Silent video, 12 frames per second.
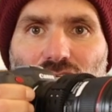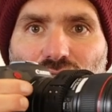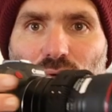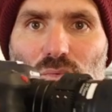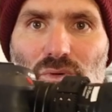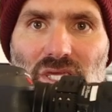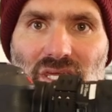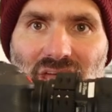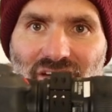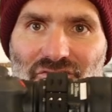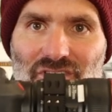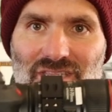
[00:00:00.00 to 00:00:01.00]
so we
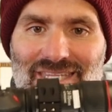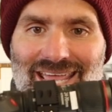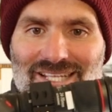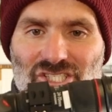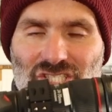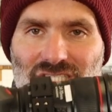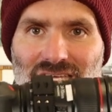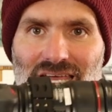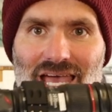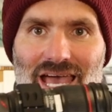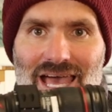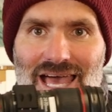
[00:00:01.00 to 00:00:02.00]
have attached
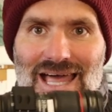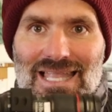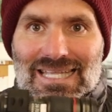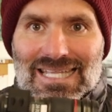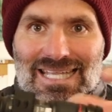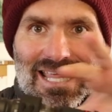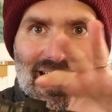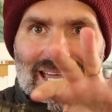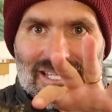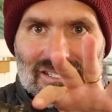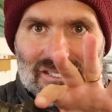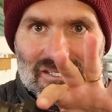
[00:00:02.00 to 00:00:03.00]

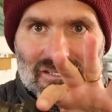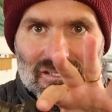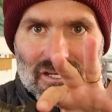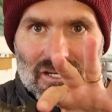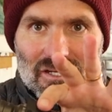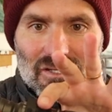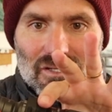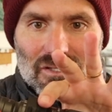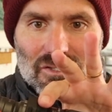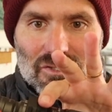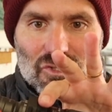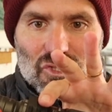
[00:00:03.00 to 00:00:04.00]
lens
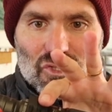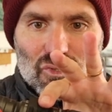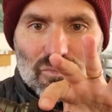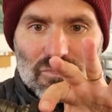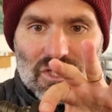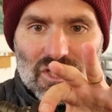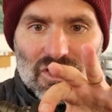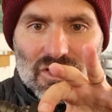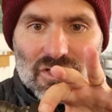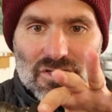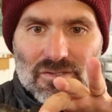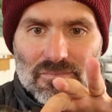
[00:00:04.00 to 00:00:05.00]
zoom
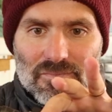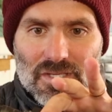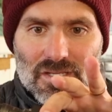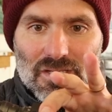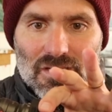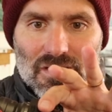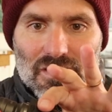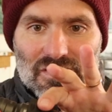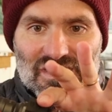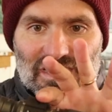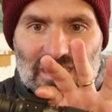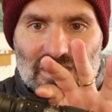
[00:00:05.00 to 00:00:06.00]
gear
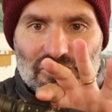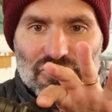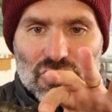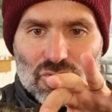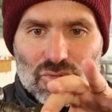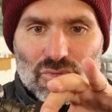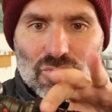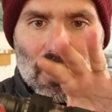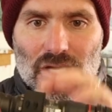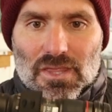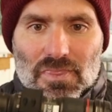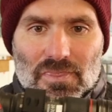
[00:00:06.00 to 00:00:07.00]
sleeve to
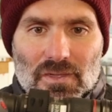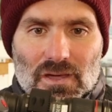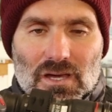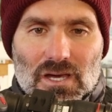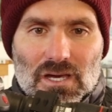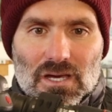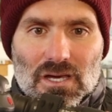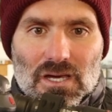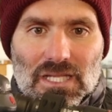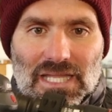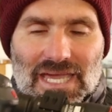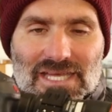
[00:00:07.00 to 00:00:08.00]

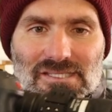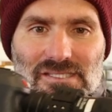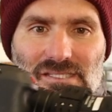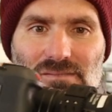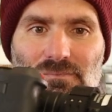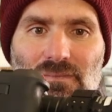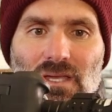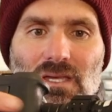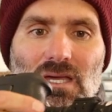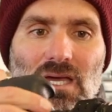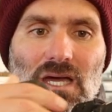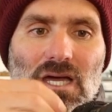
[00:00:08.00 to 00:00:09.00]
the lens.
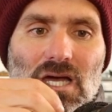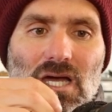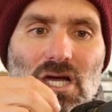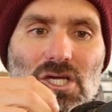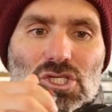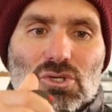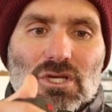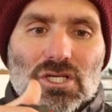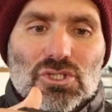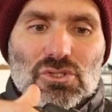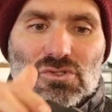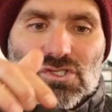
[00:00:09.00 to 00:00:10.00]
You
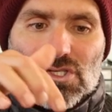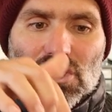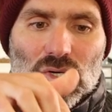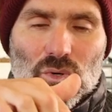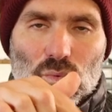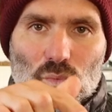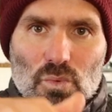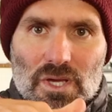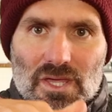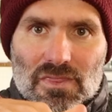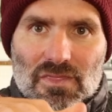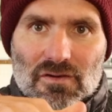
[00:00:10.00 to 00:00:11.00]
can do so
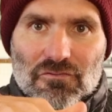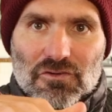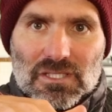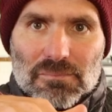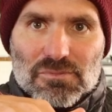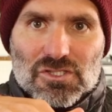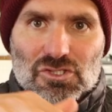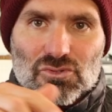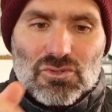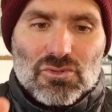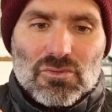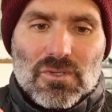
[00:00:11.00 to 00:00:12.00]
with the Phillips
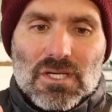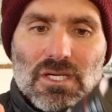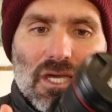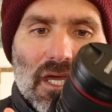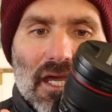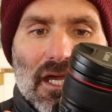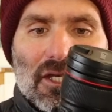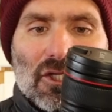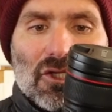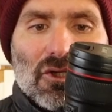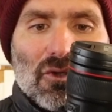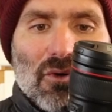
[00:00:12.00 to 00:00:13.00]
screw,
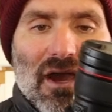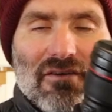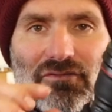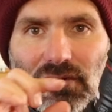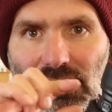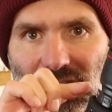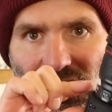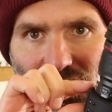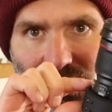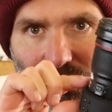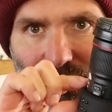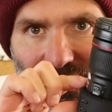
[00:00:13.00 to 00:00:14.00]
and you have a
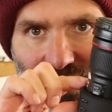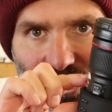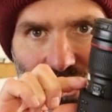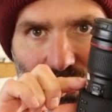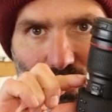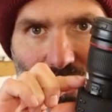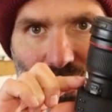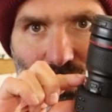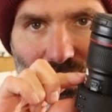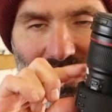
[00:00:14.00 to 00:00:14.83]
certain position where you